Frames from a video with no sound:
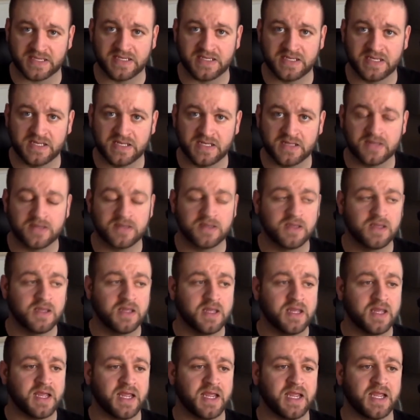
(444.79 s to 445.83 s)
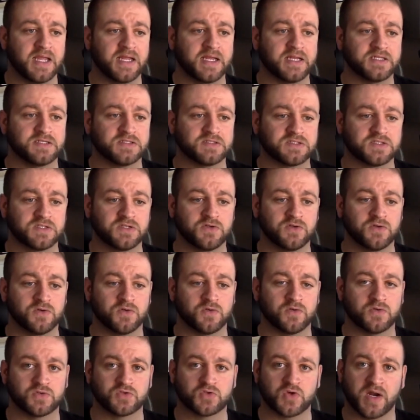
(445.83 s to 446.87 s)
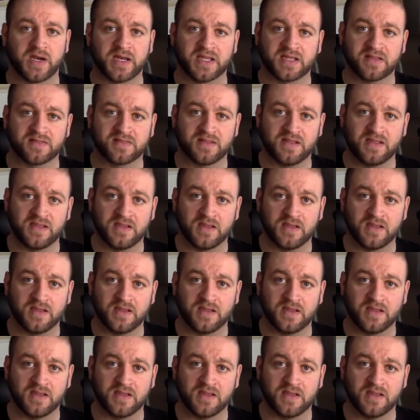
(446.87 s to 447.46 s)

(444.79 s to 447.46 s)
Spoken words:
needed, and to try to get